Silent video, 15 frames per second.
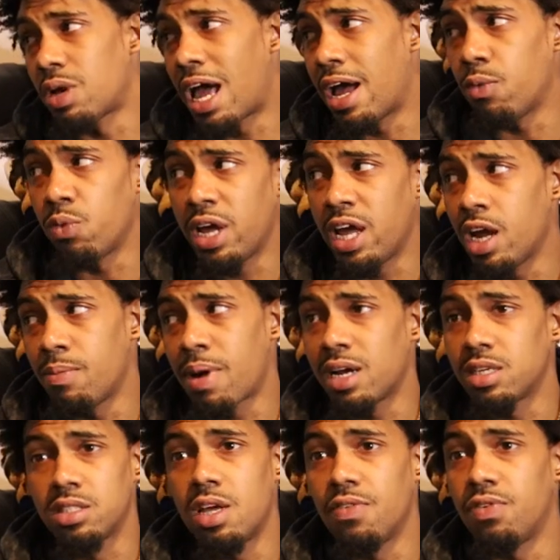Like with
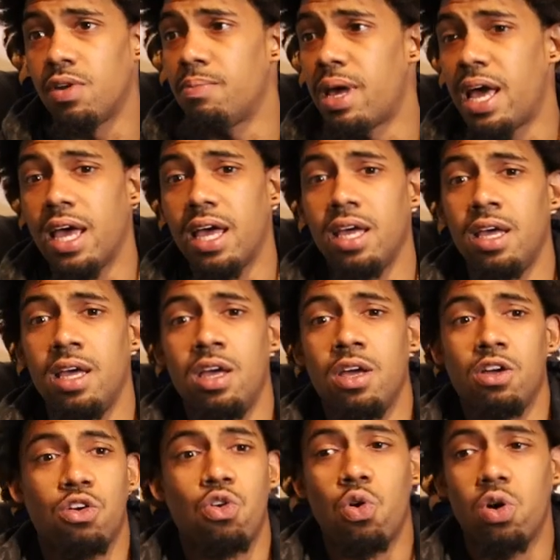everybody stuff in the back
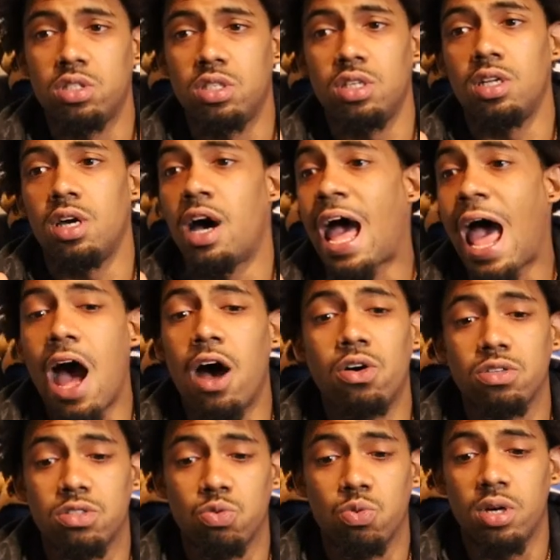going to a
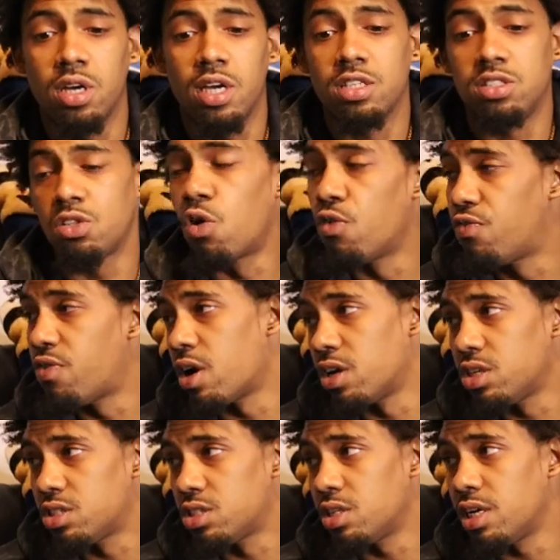house where it's no
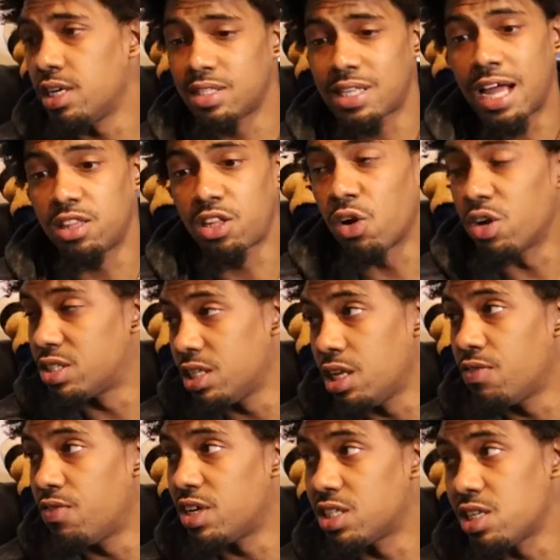furniture. It's like
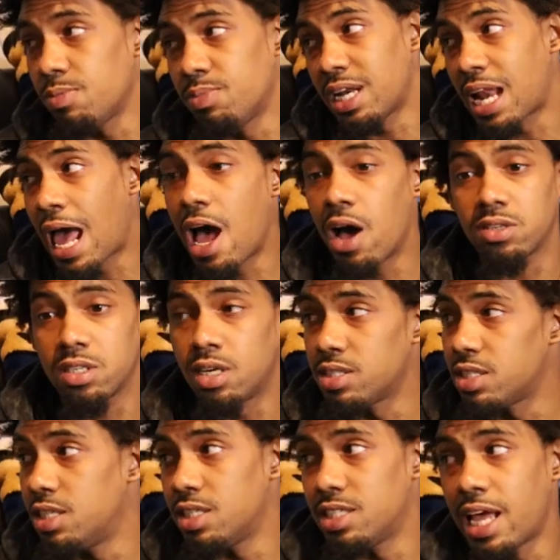13 of us in the house
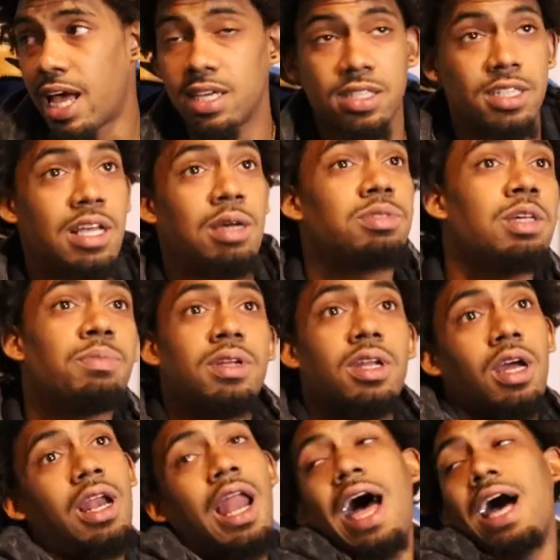upstairs, downstairs. I'm sleeping in
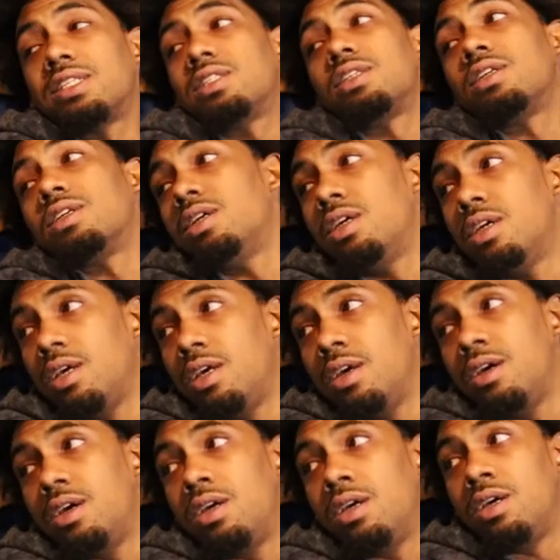the closet.
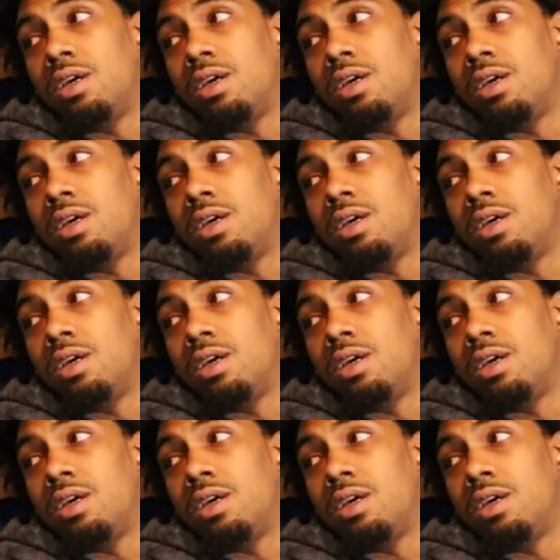Wow.